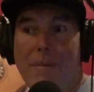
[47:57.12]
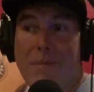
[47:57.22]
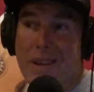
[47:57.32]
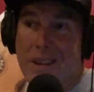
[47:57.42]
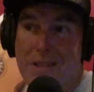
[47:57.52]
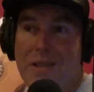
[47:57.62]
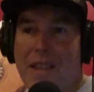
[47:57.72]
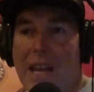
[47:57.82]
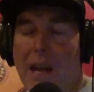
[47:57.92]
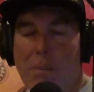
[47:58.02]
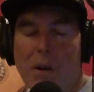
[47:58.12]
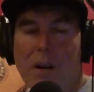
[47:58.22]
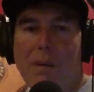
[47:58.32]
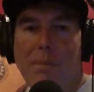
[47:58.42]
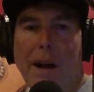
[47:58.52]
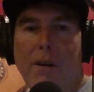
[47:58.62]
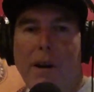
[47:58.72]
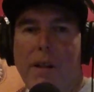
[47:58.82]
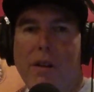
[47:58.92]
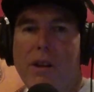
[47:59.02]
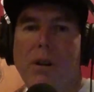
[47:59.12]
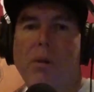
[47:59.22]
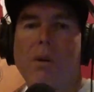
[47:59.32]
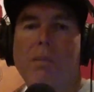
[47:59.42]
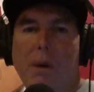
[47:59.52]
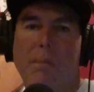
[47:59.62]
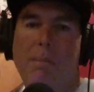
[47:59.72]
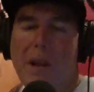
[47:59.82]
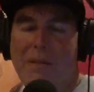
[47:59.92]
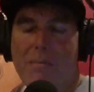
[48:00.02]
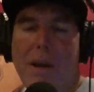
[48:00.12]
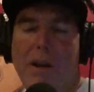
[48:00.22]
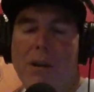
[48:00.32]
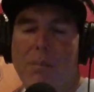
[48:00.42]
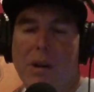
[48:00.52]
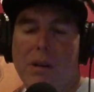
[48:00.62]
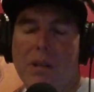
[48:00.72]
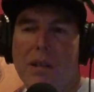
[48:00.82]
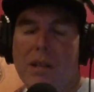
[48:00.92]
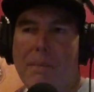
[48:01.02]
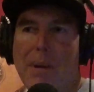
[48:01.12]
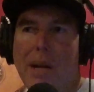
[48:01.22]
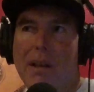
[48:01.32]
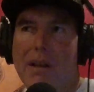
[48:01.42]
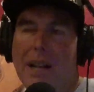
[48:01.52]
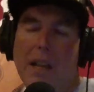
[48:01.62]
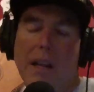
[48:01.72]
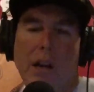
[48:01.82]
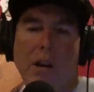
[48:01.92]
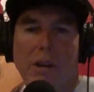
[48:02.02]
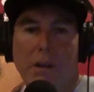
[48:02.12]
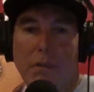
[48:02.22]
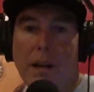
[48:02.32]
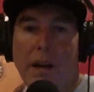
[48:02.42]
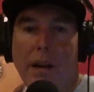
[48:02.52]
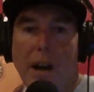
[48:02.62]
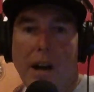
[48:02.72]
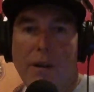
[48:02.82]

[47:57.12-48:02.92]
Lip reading: and they get pretty good power out of there. You know what would be an even better comparison is that Beta. I think they call it a 399